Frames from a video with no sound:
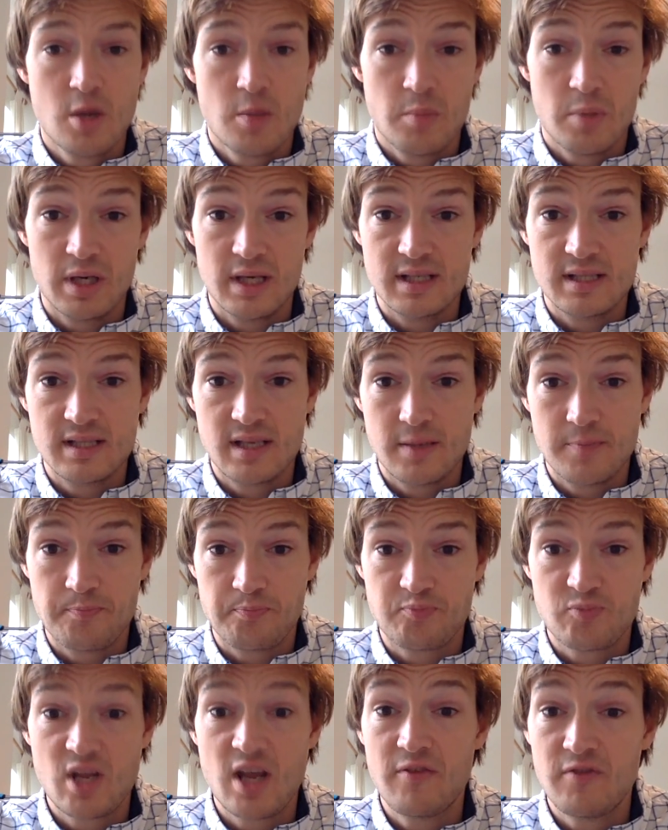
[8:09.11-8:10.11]
But it's
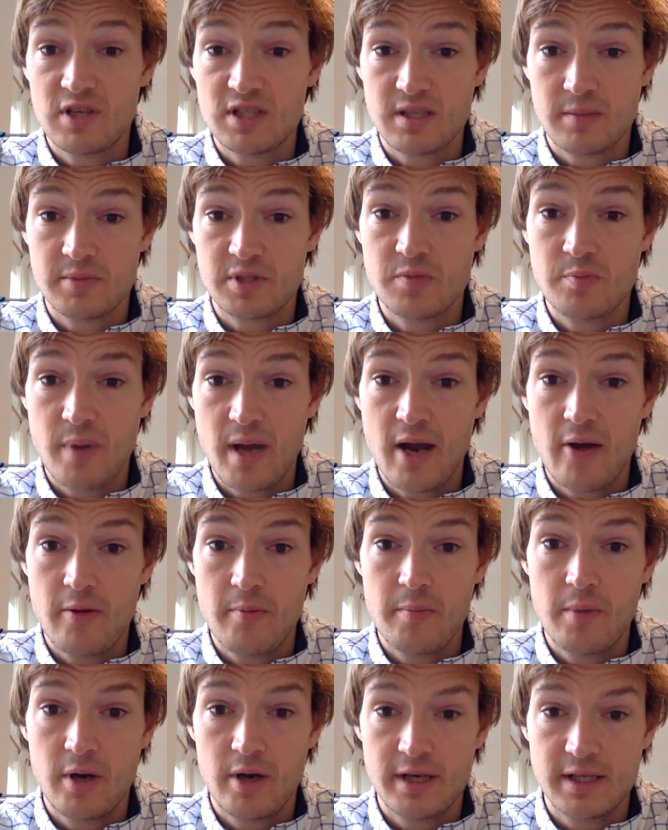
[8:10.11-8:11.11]
definitely something to bear in
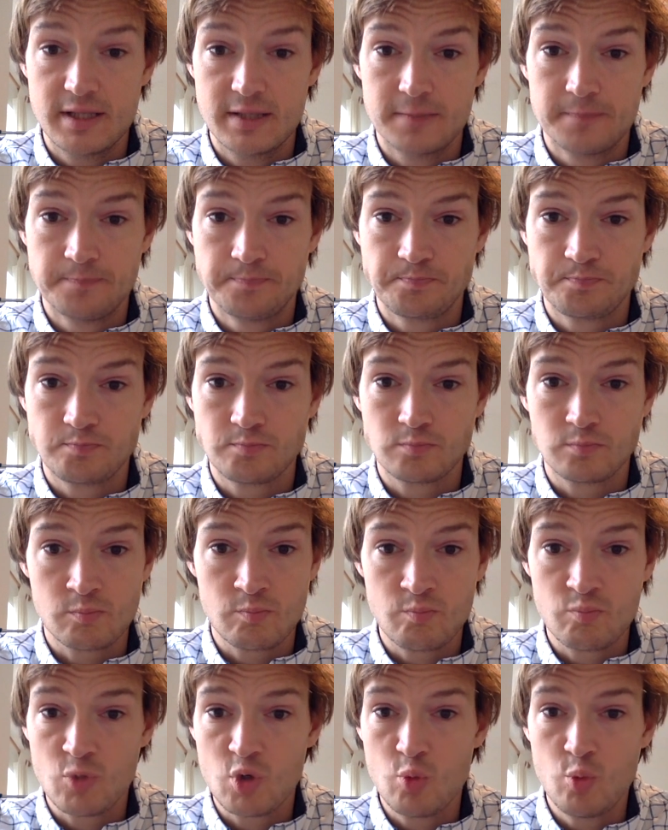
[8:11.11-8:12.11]
mind
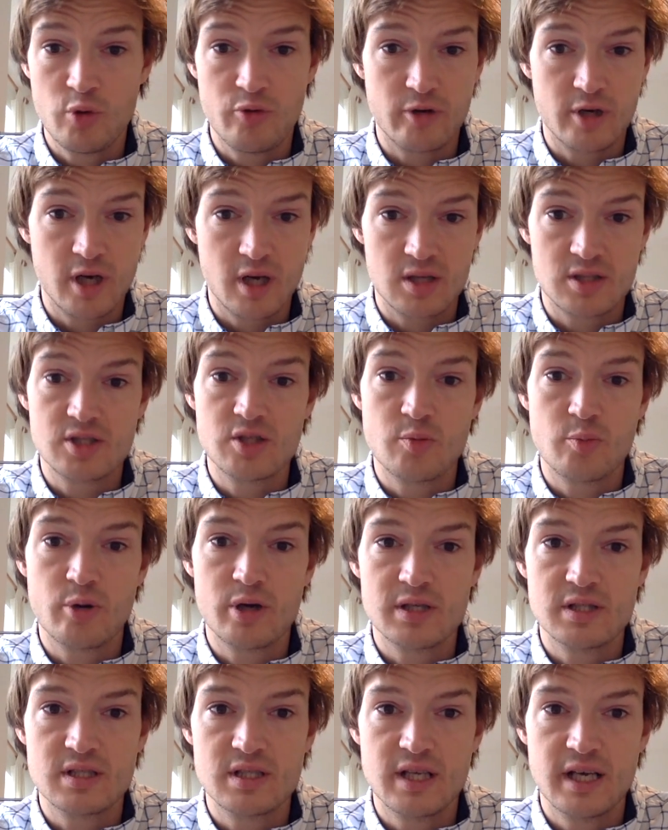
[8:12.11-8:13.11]
with regard to the
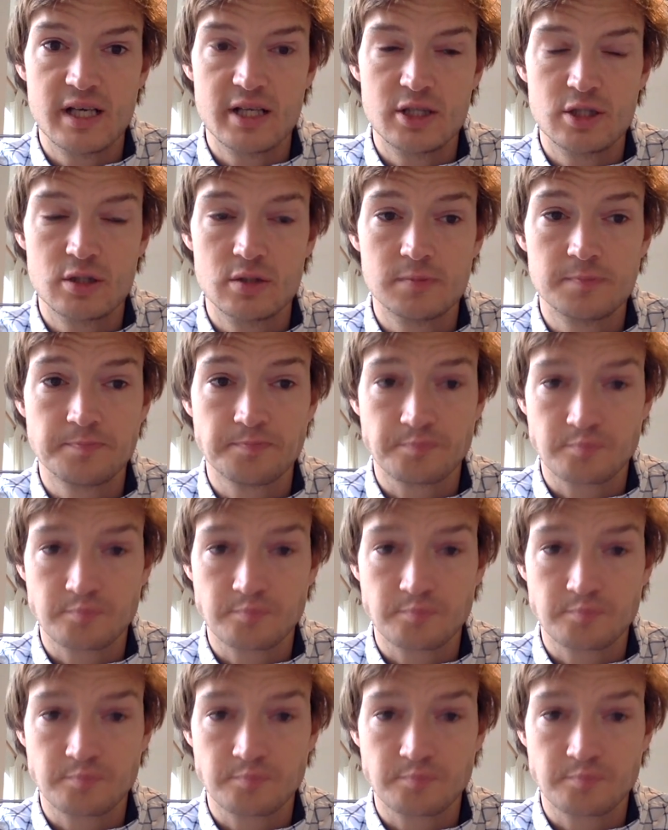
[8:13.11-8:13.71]
presentation.